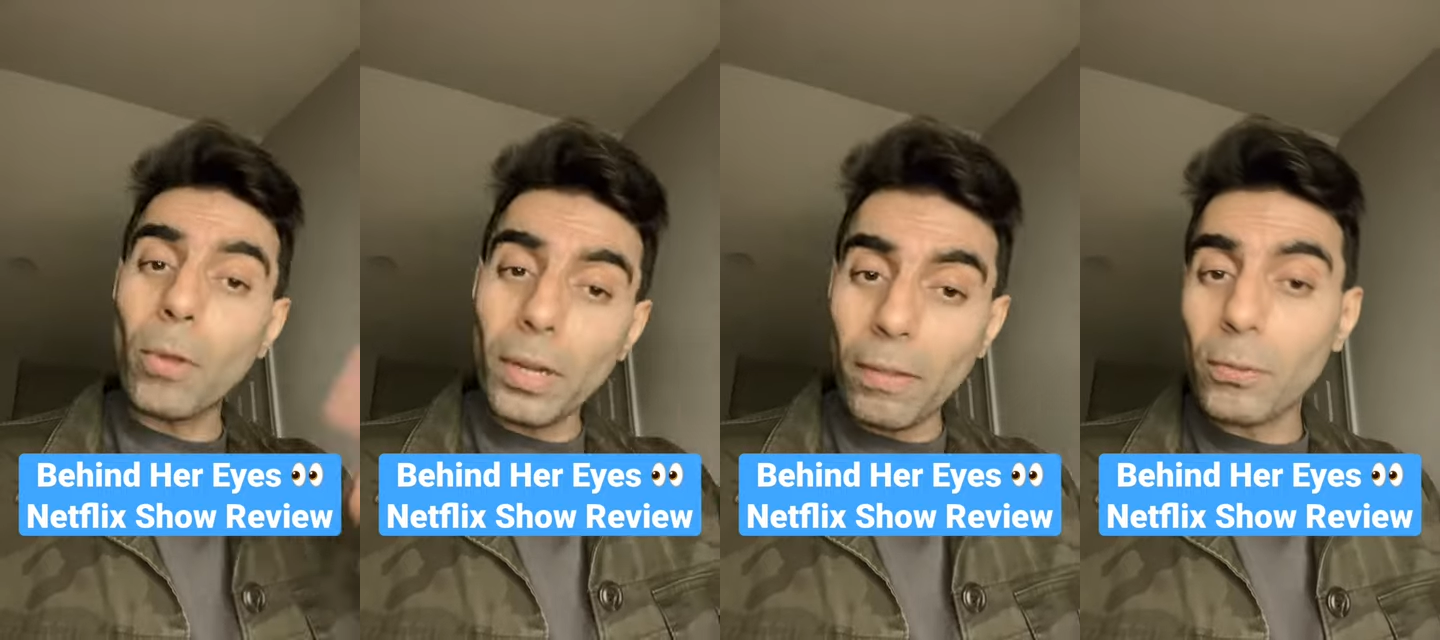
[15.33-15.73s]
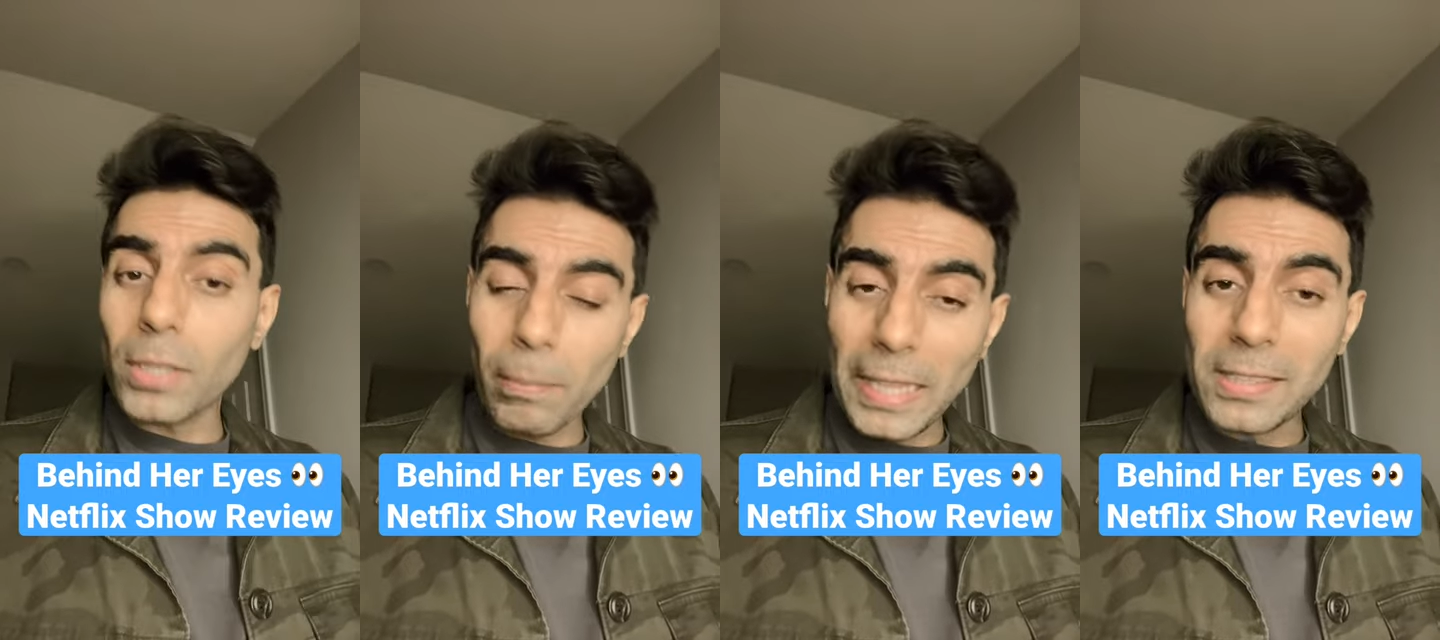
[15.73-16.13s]
gonna give you
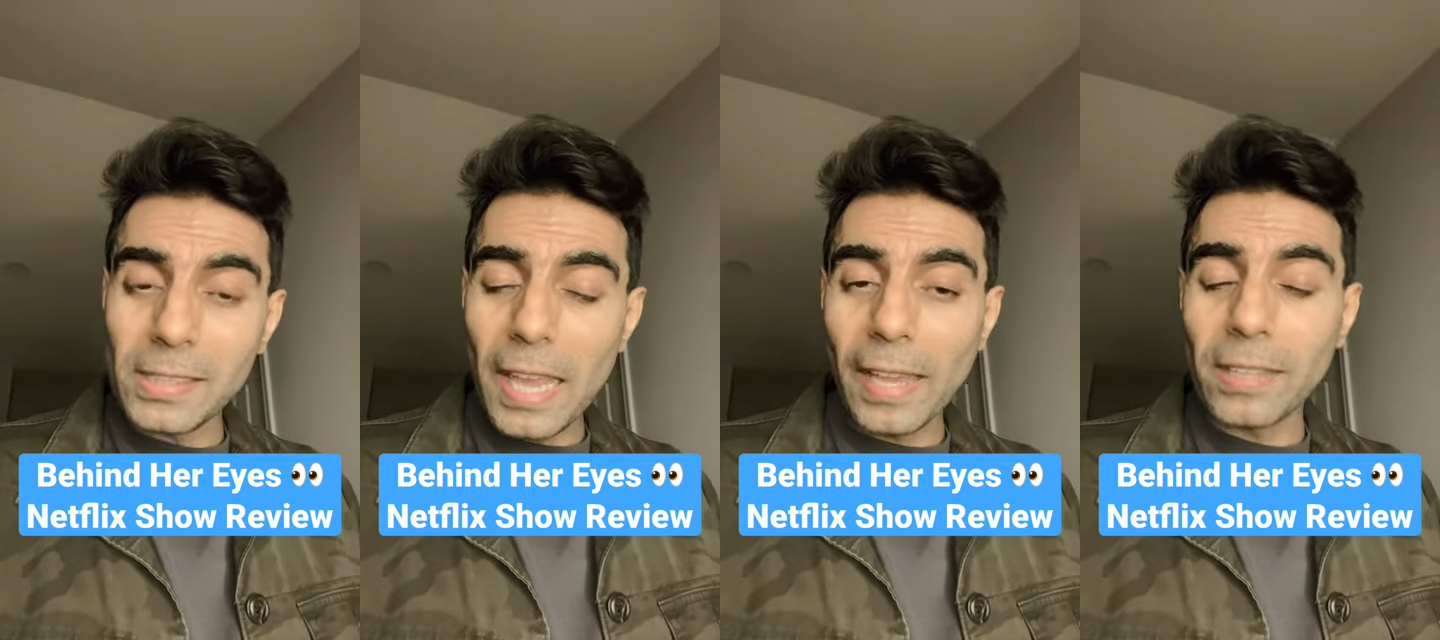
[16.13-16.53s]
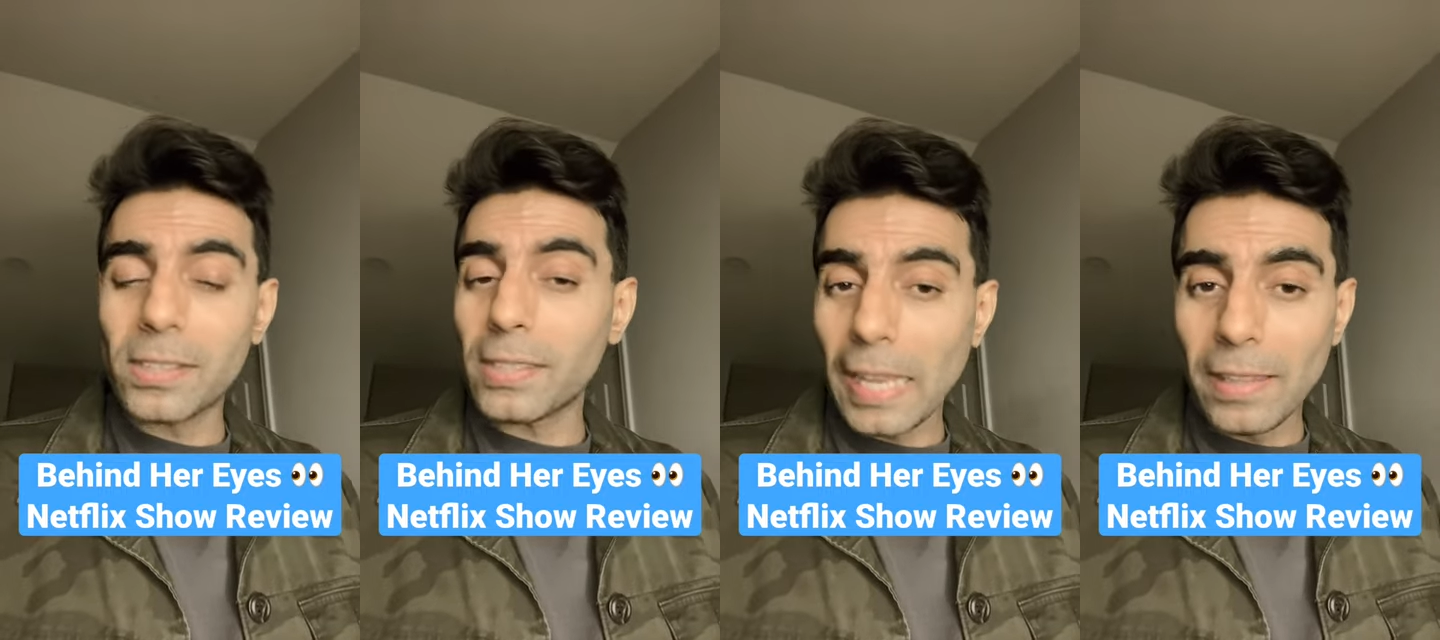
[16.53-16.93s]
some
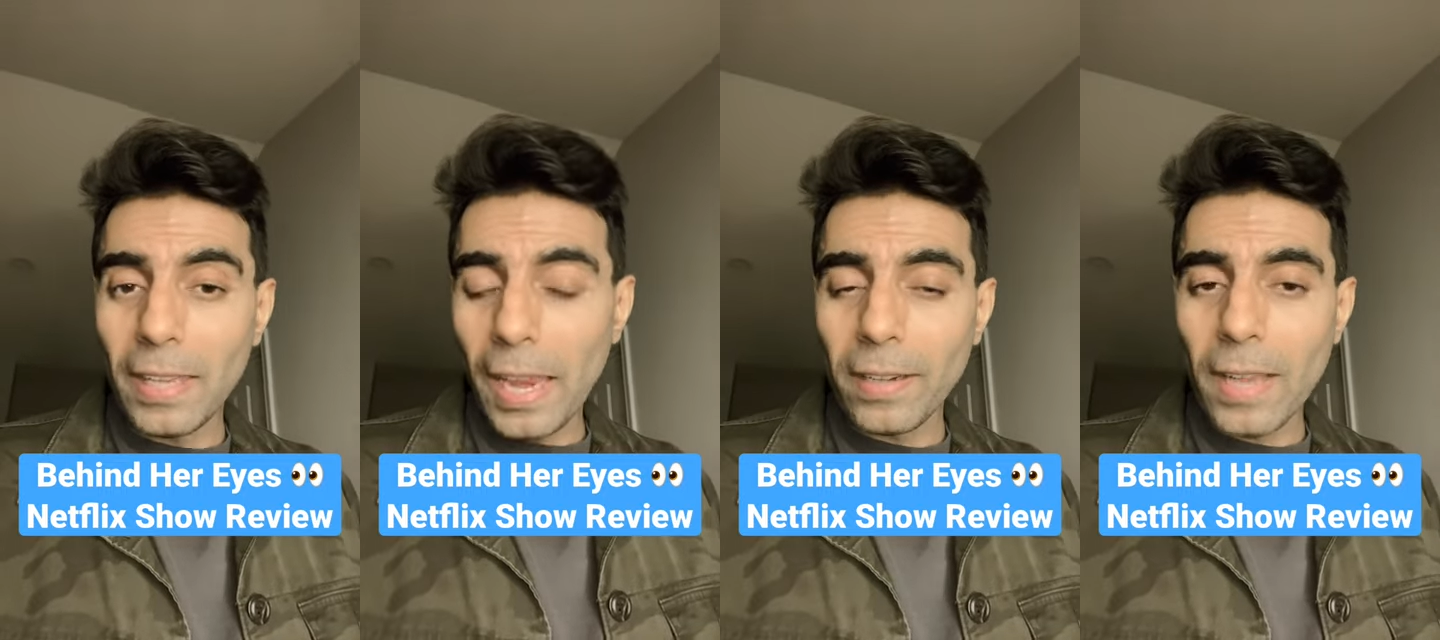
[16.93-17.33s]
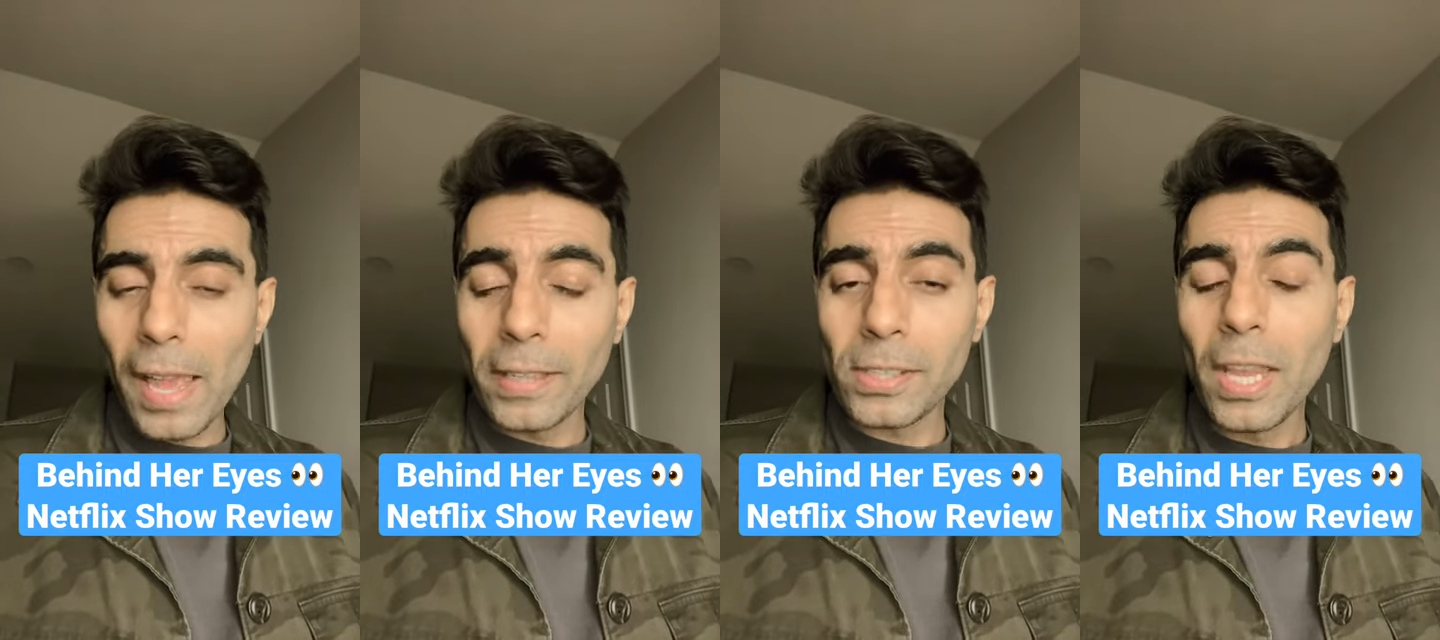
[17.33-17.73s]
insights at the end
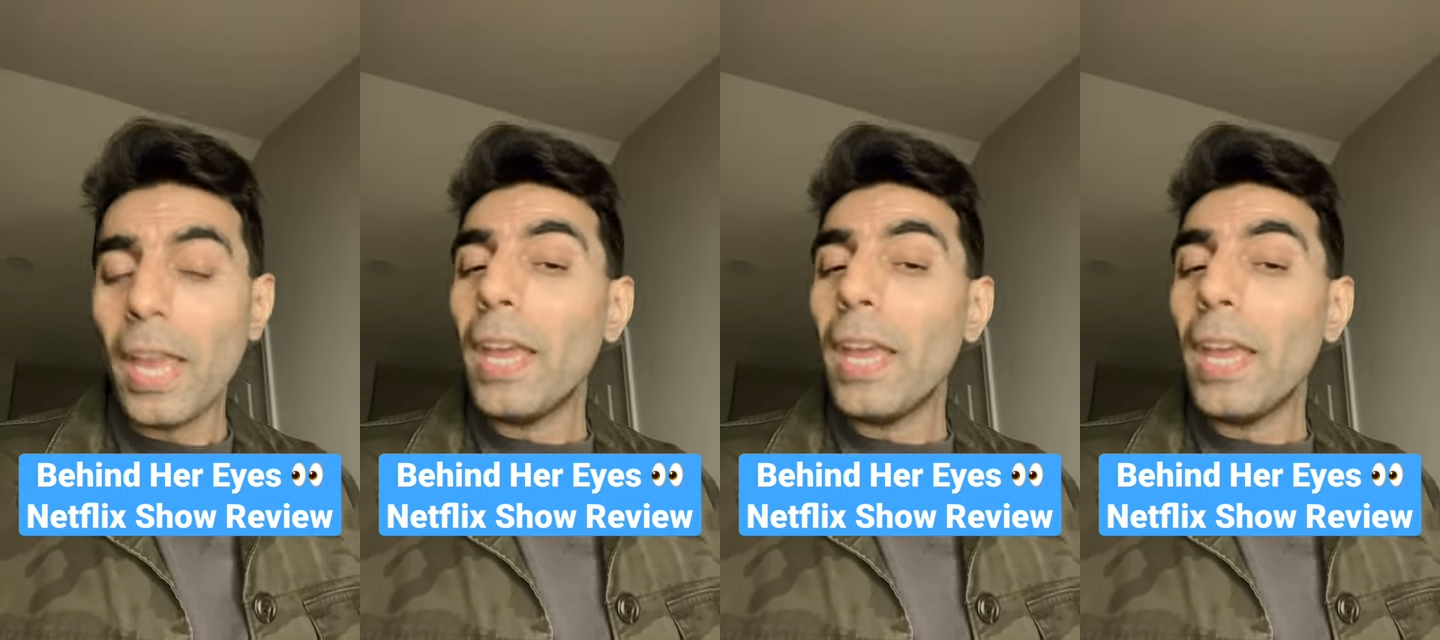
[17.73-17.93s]
guys